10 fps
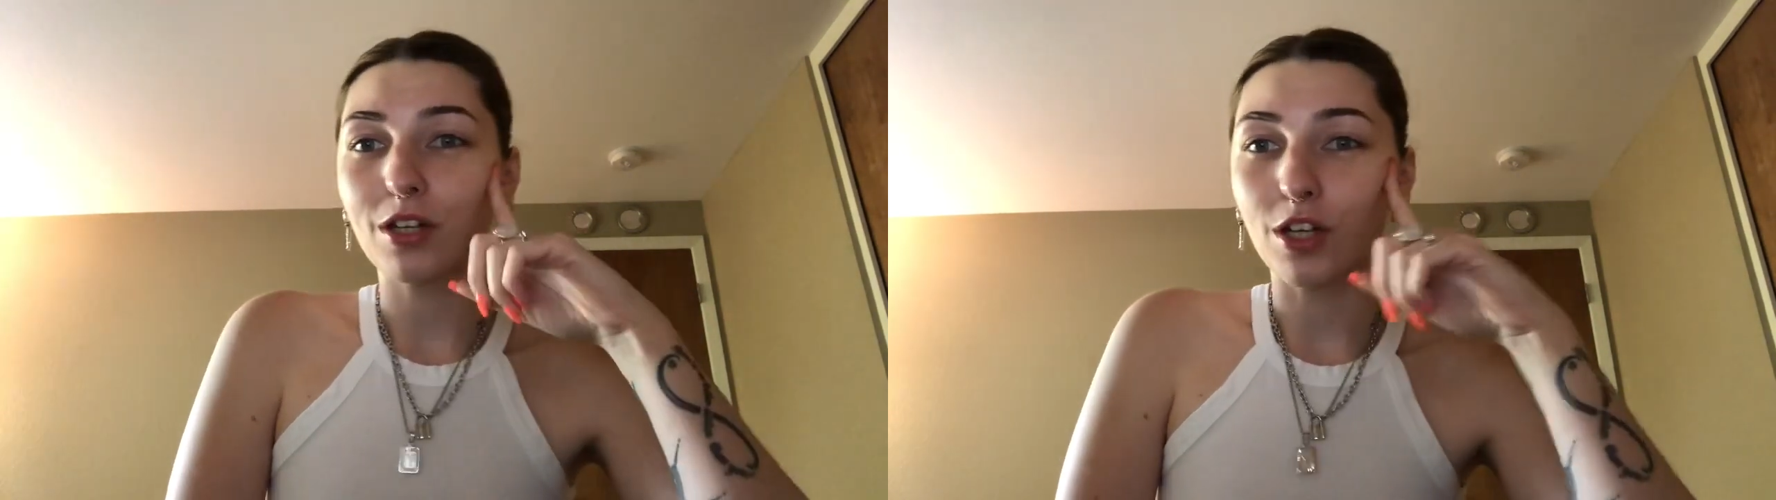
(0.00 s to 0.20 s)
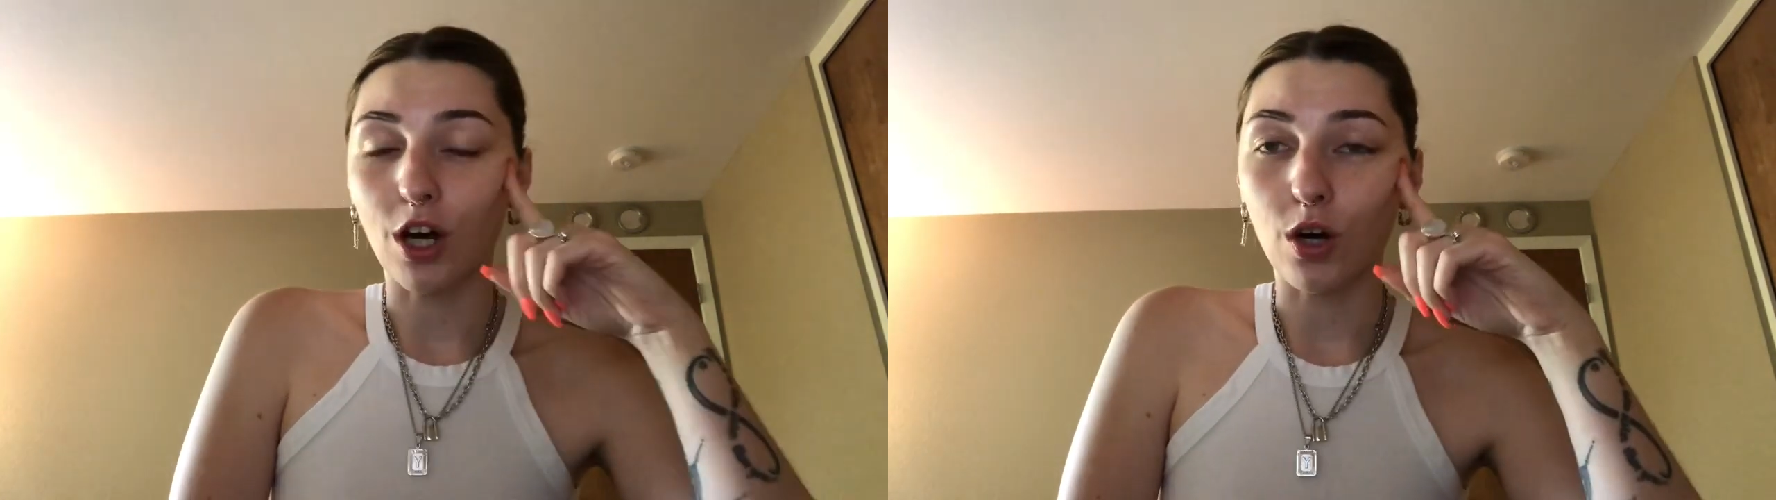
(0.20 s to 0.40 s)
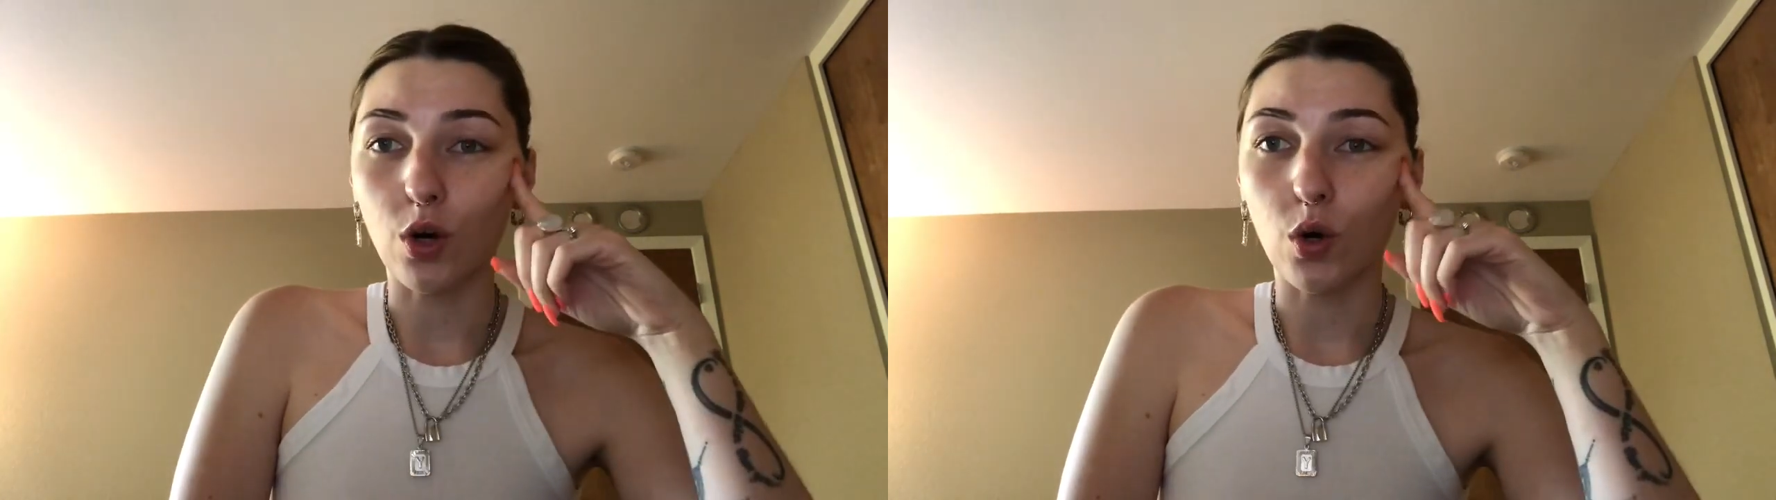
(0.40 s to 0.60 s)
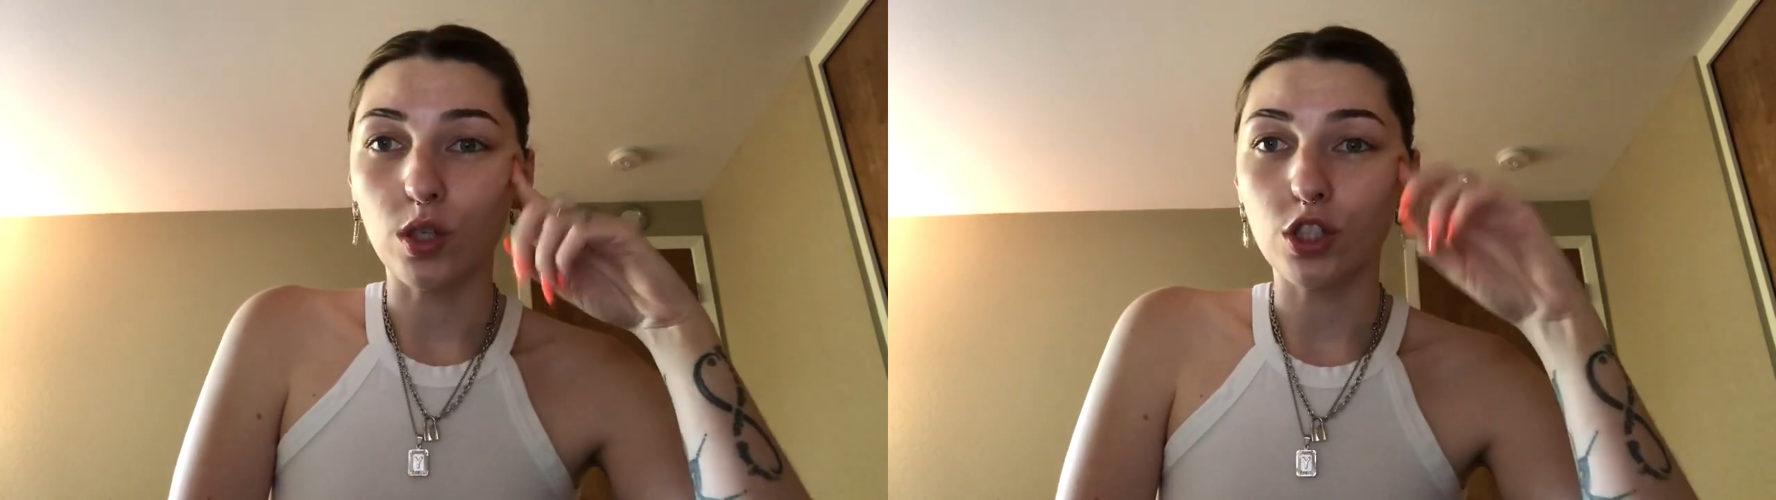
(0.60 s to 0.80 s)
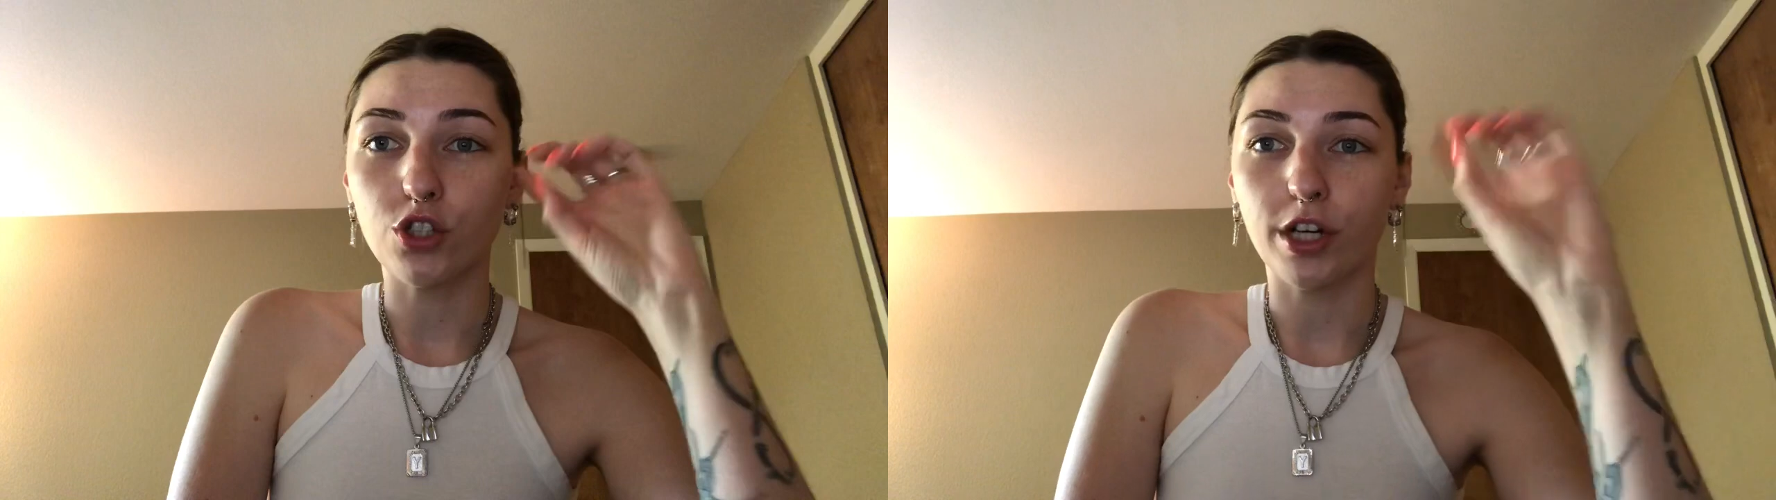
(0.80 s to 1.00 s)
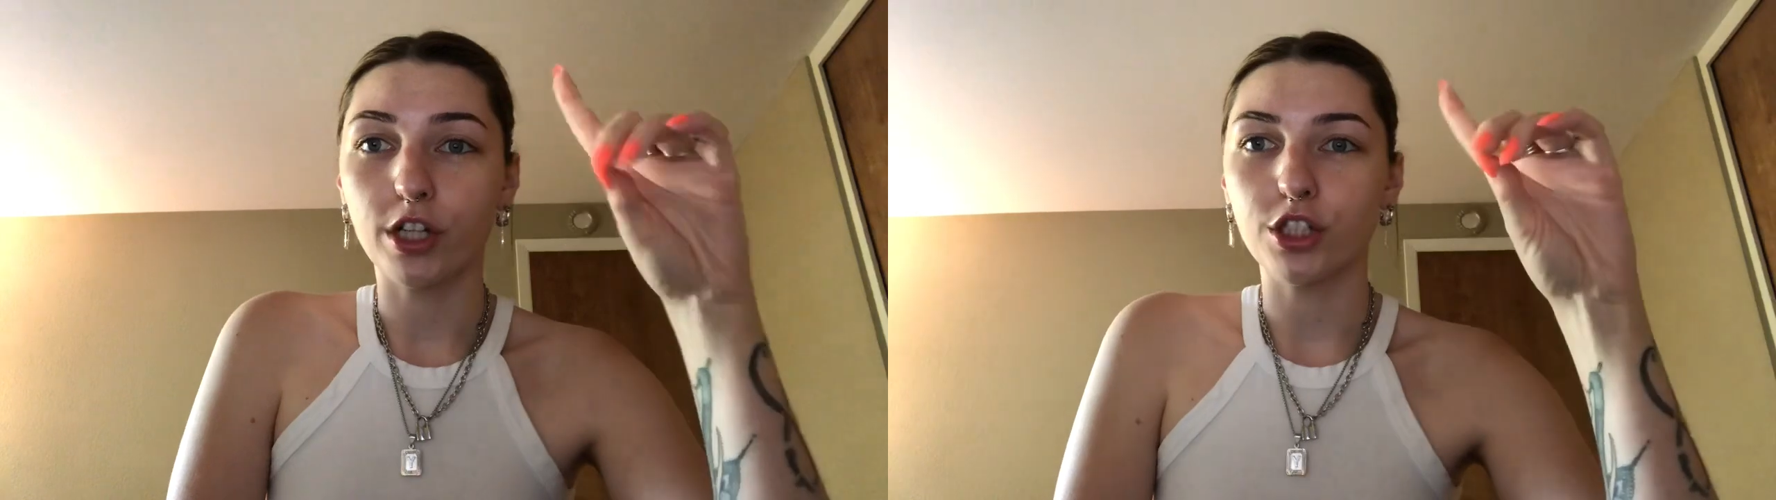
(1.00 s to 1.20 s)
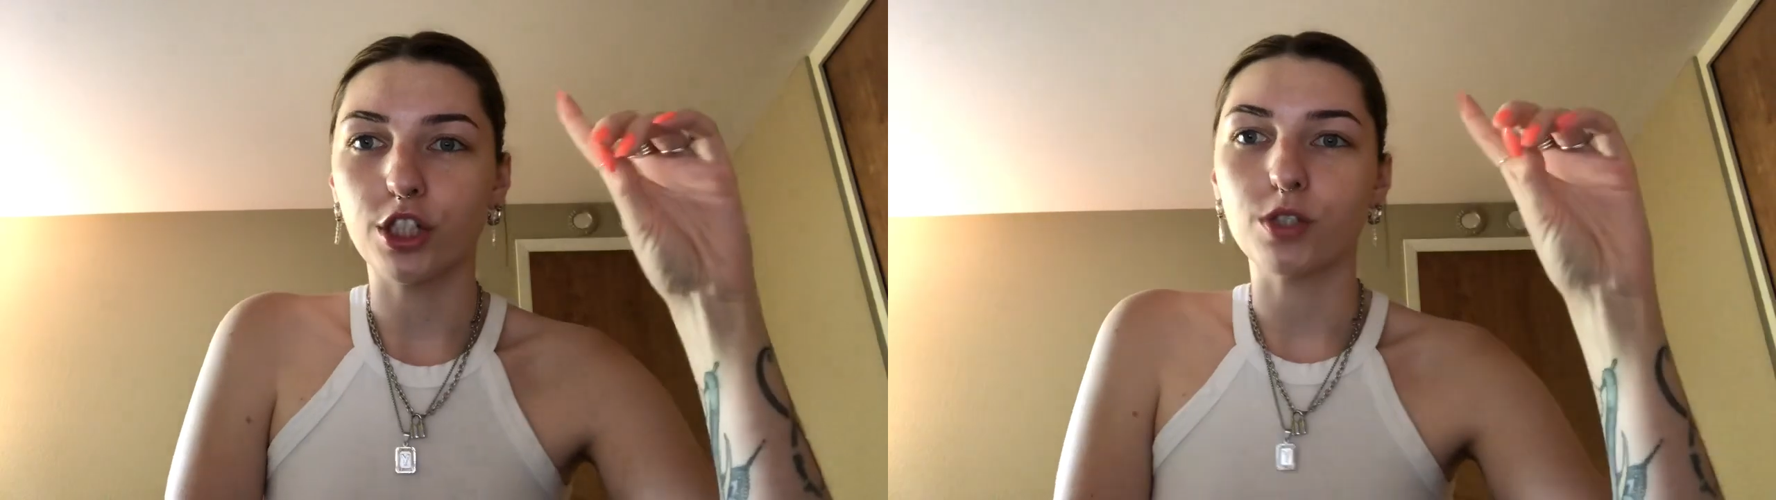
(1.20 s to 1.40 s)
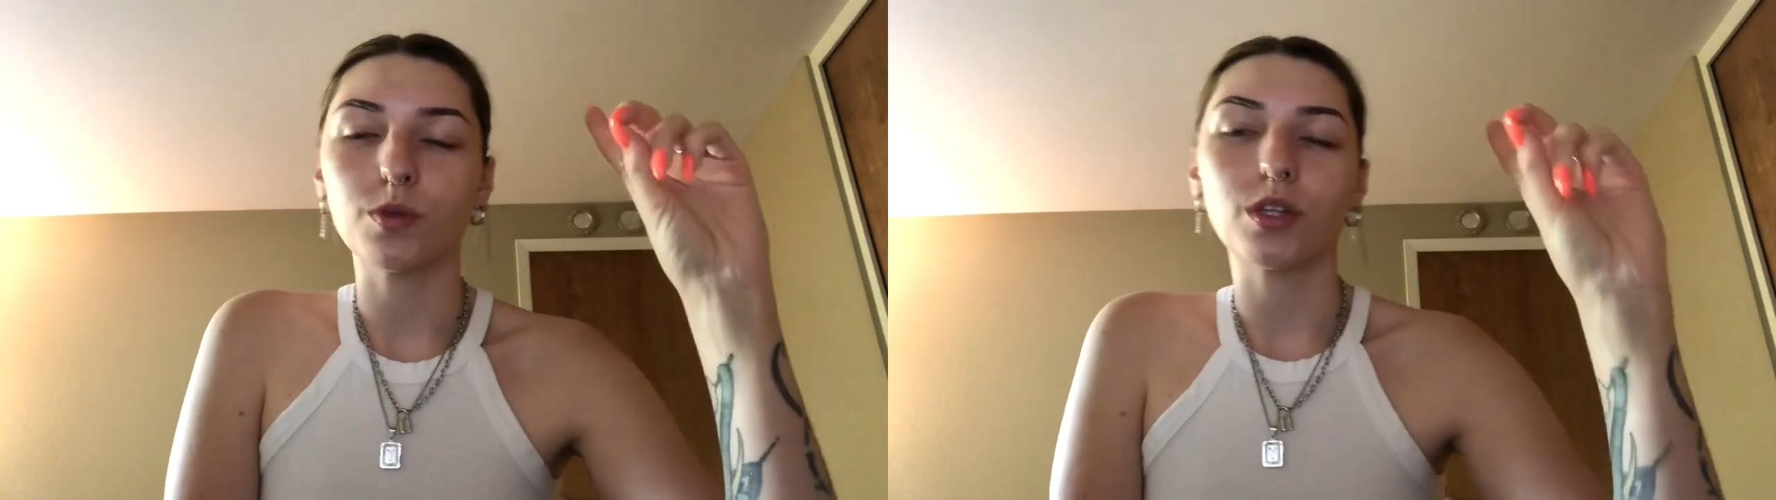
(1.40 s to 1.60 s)
go to Trader
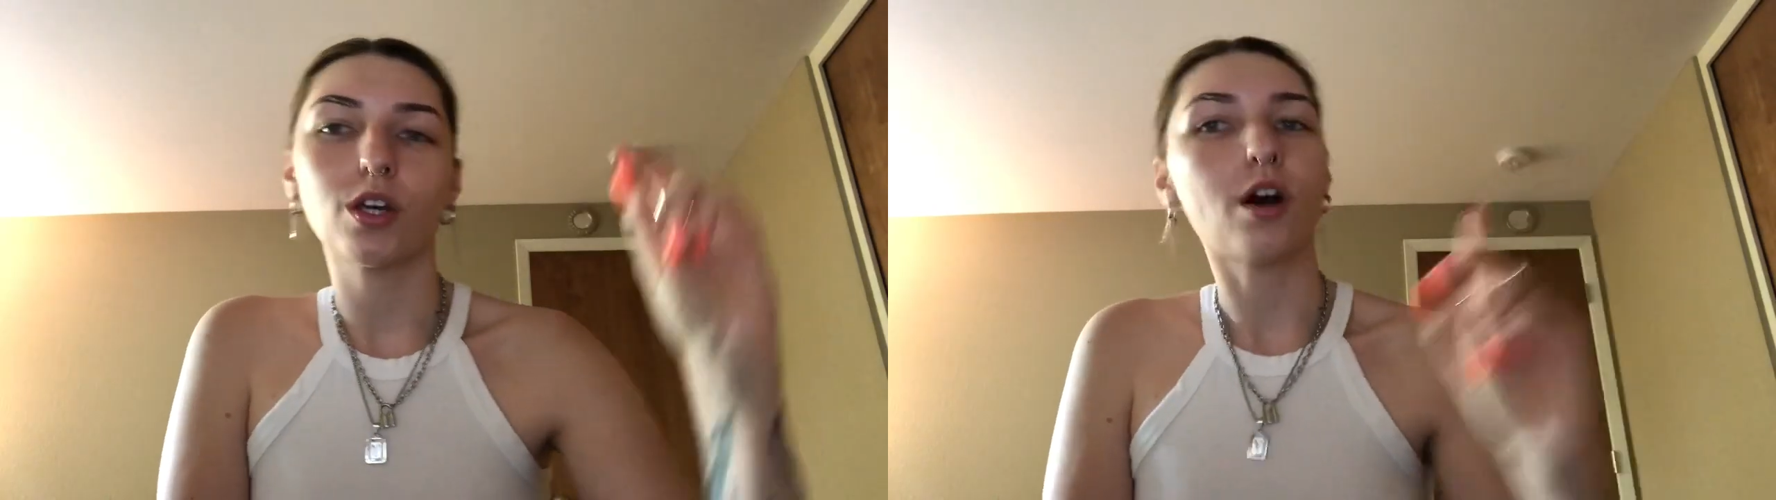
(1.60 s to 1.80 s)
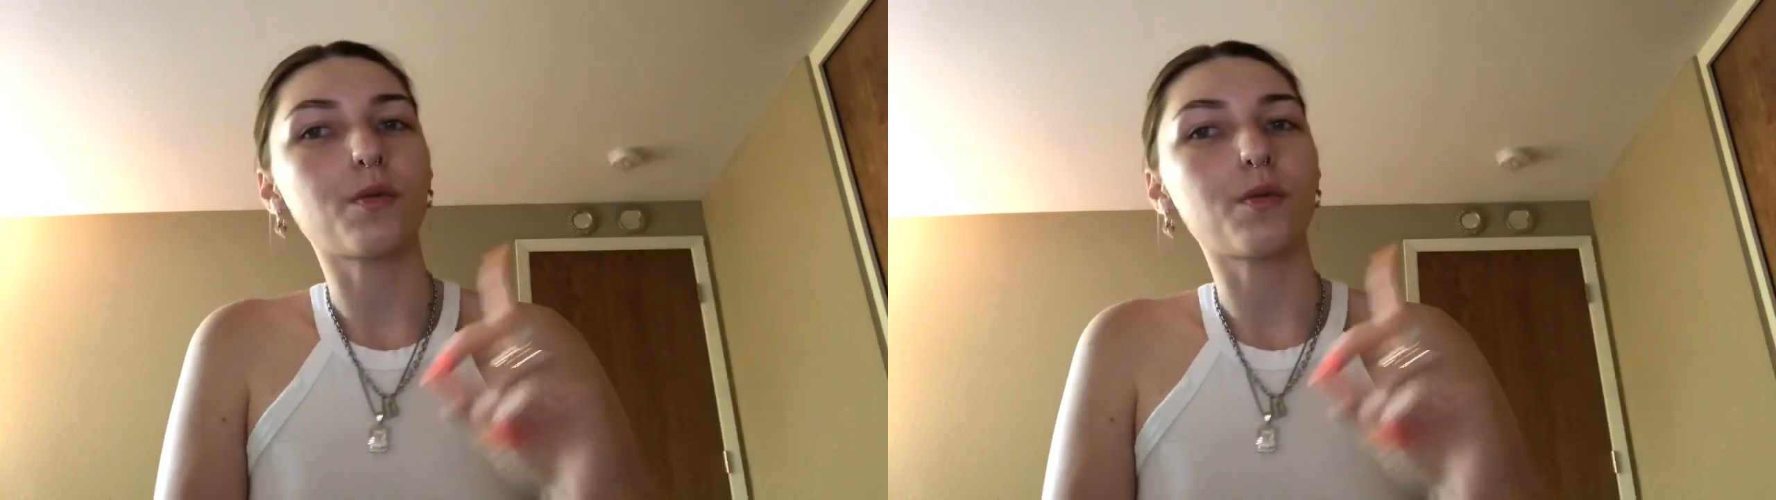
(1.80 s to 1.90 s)
Joe's with Jan.